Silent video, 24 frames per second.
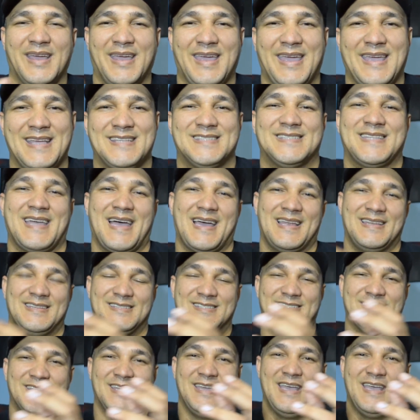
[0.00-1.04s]

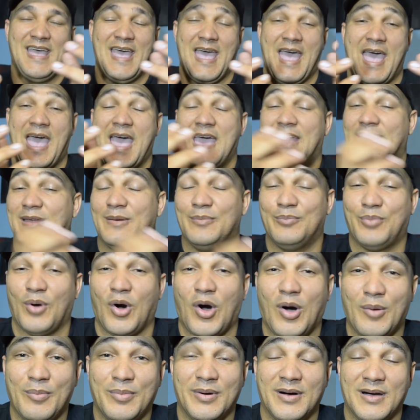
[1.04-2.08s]
hairstylist and a
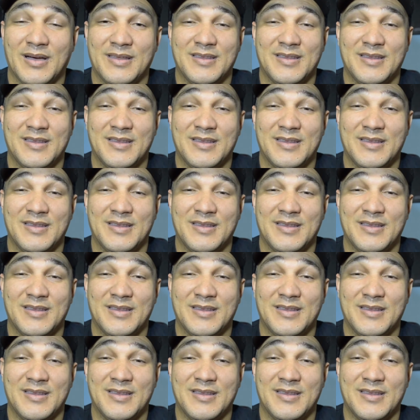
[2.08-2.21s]
barber.